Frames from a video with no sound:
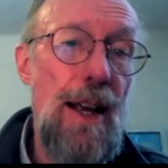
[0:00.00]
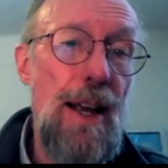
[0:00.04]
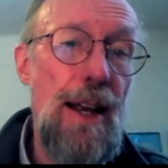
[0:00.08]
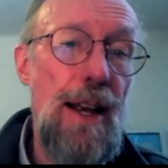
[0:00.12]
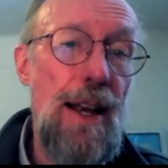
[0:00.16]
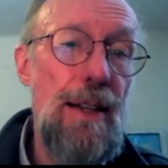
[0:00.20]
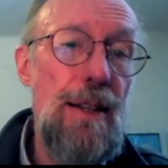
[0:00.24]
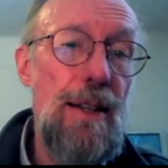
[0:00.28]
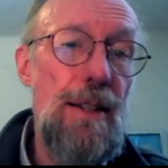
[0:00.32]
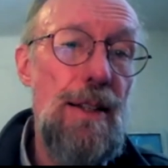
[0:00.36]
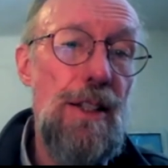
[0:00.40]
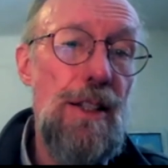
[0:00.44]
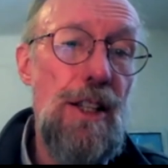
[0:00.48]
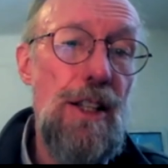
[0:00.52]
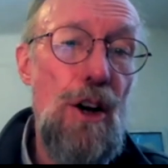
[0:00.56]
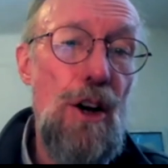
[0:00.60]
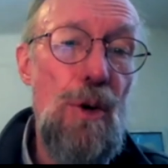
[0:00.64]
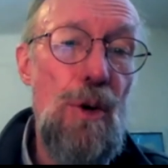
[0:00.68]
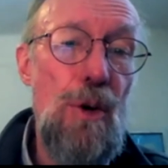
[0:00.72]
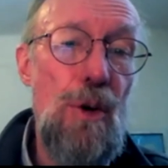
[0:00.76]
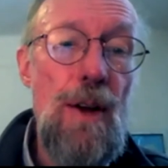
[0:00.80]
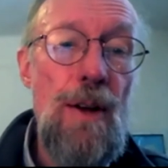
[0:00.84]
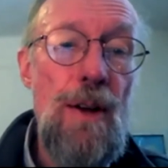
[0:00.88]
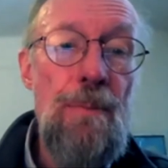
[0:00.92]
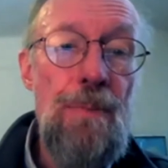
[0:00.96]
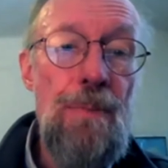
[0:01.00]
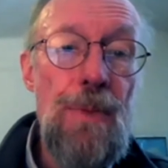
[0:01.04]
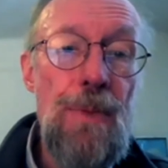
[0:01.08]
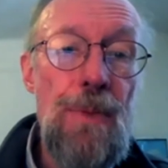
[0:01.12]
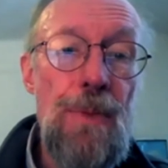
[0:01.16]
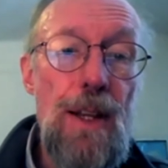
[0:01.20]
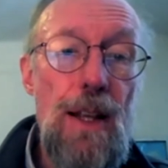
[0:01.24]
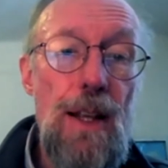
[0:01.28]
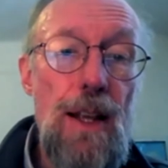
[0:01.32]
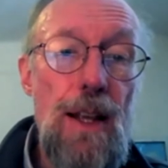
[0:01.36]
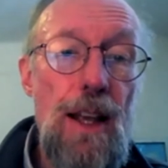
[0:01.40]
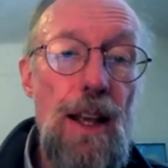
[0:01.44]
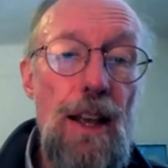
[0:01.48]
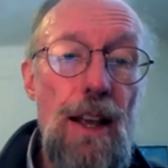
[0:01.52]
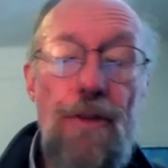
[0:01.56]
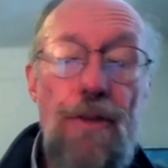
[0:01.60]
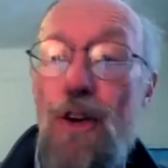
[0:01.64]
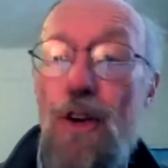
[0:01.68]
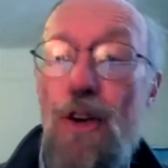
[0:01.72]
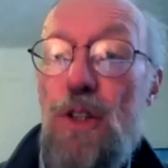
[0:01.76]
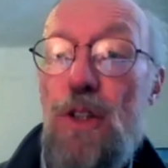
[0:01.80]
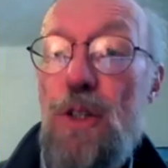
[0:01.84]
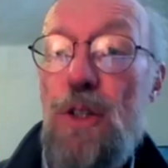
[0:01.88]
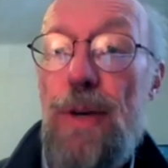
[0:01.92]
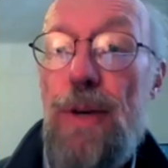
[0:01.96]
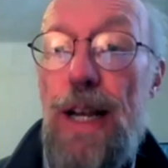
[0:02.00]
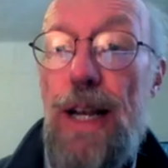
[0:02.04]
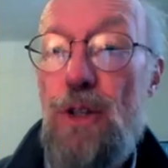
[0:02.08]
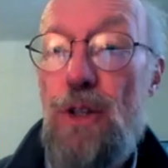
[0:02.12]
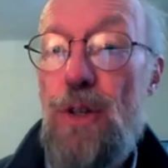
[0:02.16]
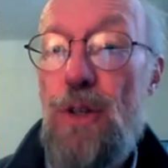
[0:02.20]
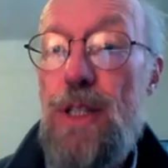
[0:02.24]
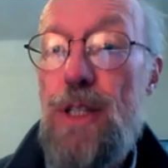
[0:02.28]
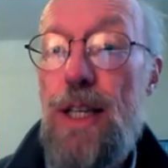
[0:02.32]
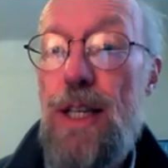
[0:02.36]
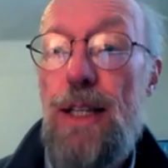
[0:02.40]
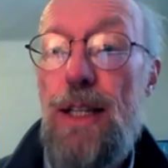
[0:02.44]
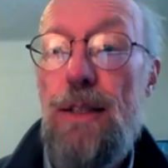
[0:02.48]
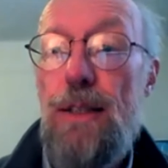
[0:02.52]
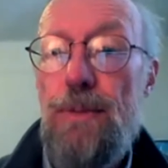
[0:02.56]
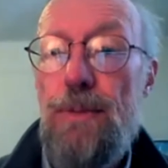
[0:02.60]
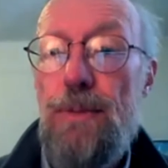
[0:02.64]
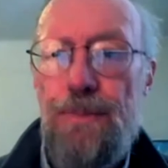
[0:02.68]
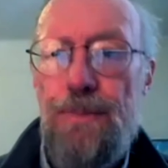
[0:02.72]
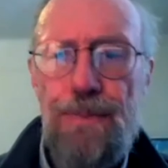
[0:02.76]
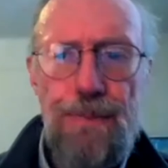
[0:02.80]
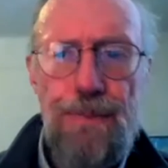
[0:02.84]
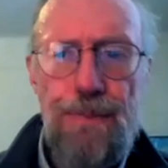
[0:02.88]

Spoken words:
And so if folks are interested,